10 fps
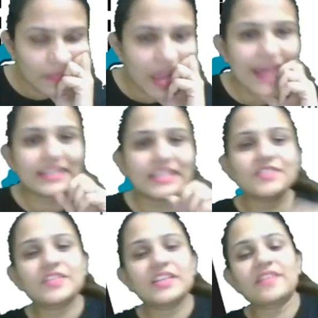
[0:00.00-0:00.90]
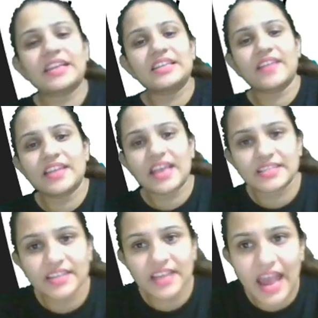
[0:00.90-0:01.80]
I didn't feel very well
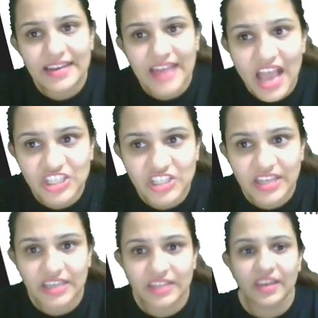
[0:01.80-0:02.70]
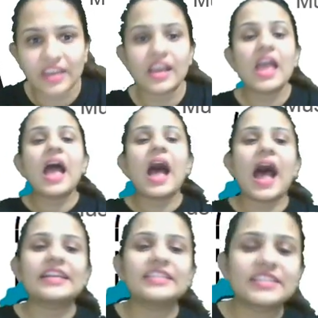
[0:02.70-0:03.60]
yesterday. I dash eat anything.
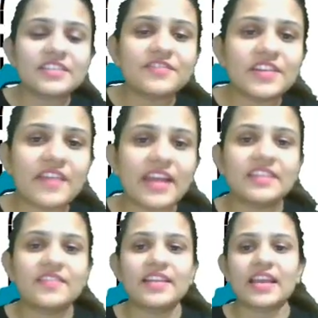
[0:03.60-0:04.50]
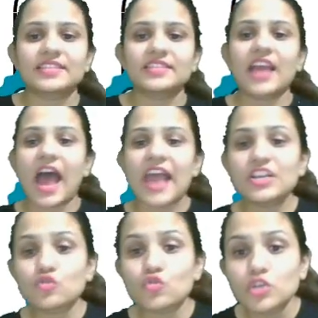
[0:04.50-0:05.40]
I didn't feel very well yesterday. I
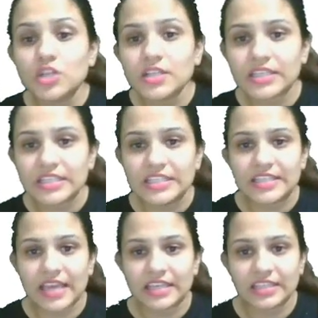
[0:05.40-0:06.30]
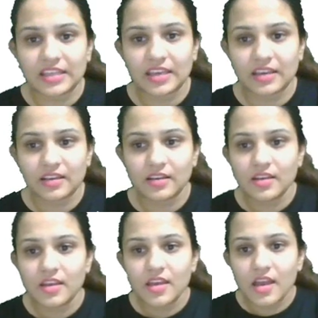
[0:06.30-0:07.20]
couldn't eat anything.
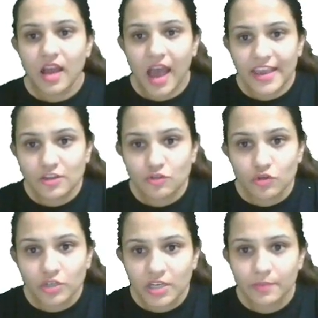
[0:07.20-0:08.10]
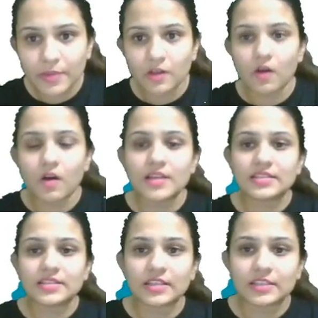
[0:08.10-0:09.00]
I couldn't
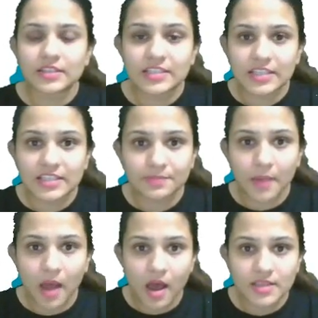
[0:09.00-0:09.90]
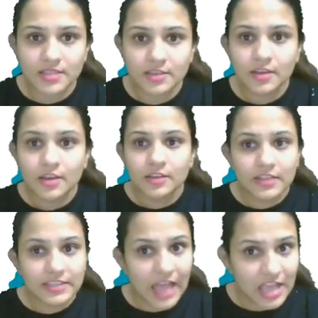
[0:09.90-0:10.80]
because this is past.
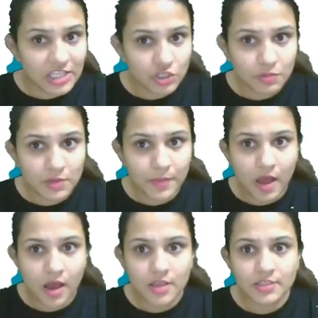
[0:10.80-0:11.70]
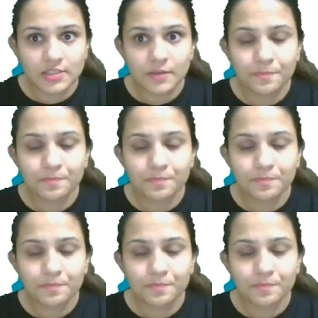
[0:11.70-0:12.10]
This has to be past.